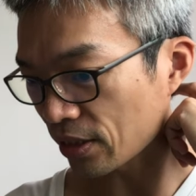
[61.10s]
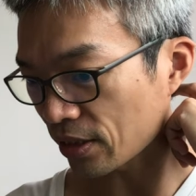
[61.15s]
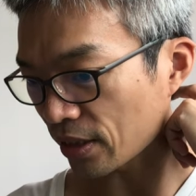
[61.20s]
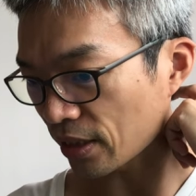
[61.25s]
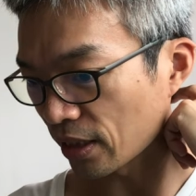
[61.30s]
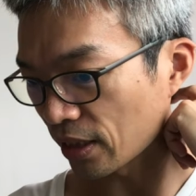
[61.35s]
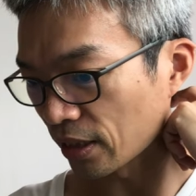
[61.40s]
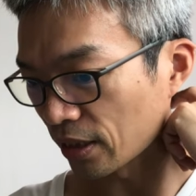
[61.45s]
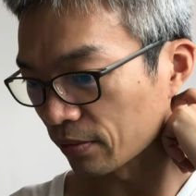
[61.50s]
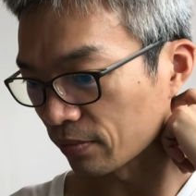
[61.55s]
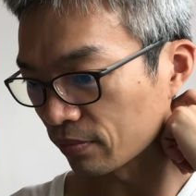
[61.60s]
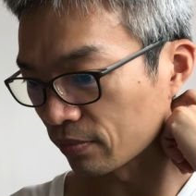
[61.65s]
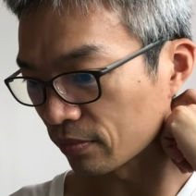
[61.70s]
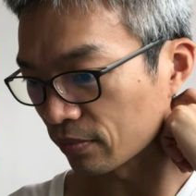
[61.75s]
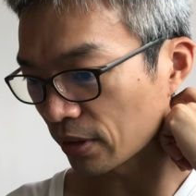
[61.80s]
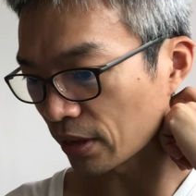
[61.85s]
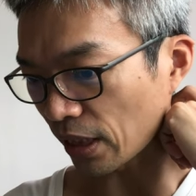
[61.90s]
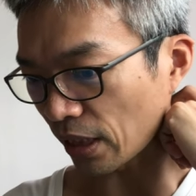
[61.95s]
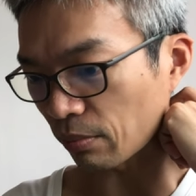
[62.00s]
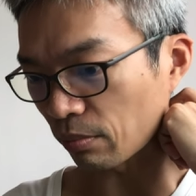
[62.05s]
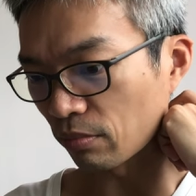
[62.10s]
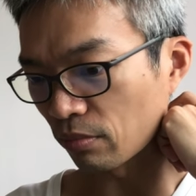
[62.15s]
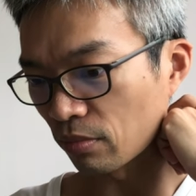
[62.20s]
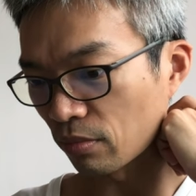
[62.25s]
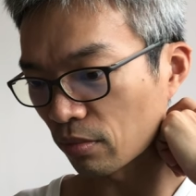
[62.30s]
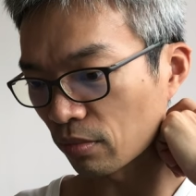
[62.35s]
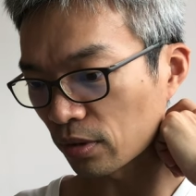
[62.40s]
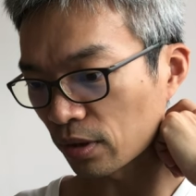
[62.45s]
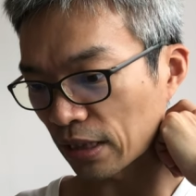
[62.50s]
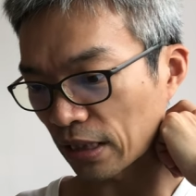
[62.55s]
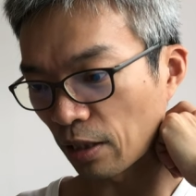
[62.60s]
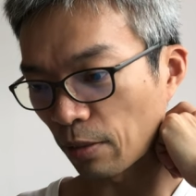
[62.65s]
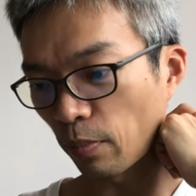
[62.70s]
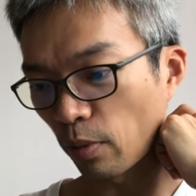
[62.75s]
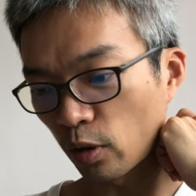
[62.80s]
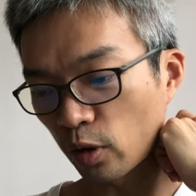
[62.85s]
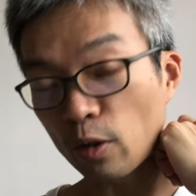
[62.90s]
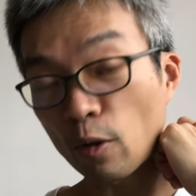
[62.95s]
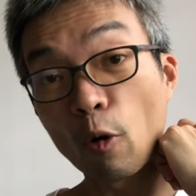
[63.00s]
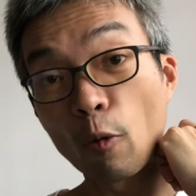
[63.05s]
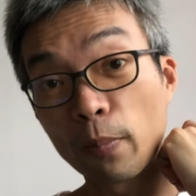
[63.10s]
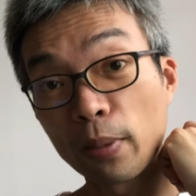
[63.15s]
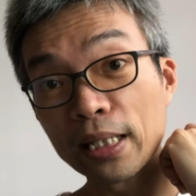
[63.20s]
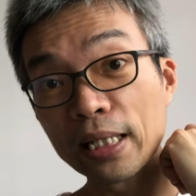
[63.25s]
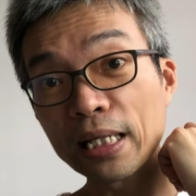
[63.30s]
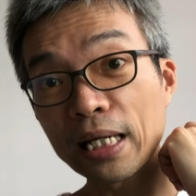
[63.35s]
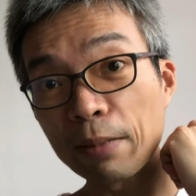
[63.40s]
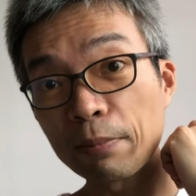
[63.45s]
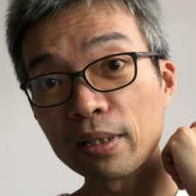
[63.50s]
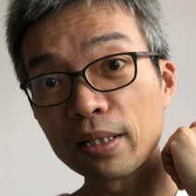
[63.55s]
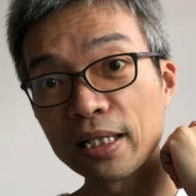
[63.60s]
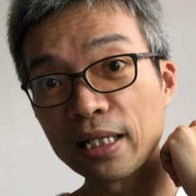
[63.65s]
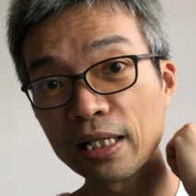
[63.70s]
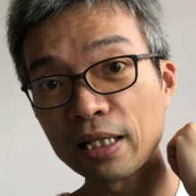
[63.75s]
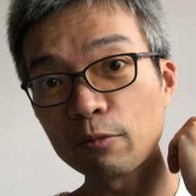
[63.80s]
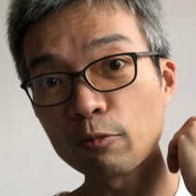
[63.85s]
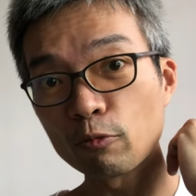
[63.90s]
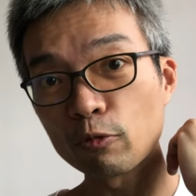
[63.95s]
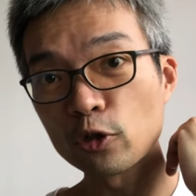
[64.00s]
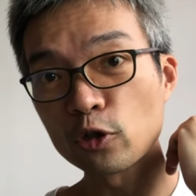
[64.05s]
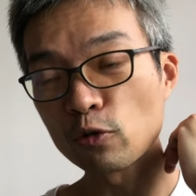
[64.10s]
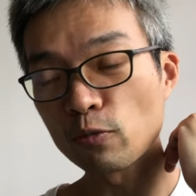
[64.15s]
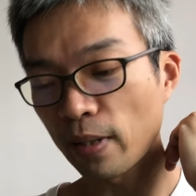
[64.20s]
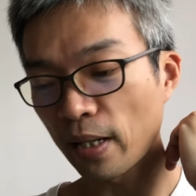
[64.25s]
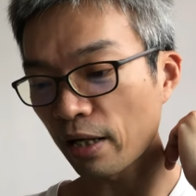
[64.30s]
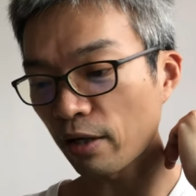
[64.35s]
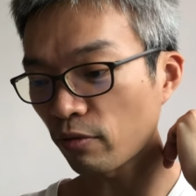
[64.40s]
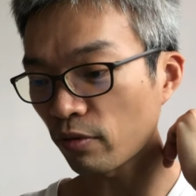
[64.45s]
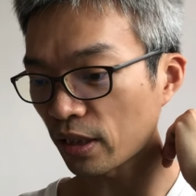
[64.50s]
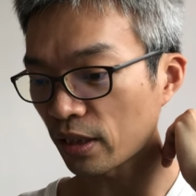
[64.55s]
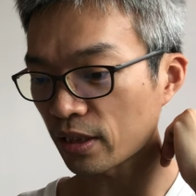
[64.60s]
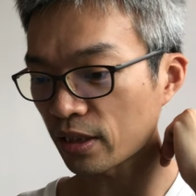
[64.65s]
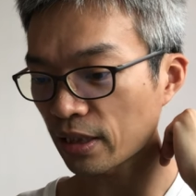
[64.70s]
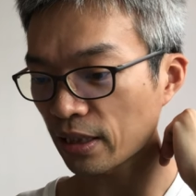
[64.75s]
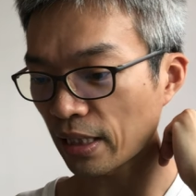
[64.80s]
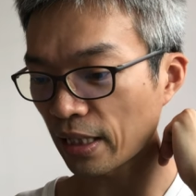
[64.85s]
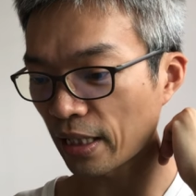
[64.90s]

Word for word: is, um, yeah, Singapore opening up again, would you buy REITs?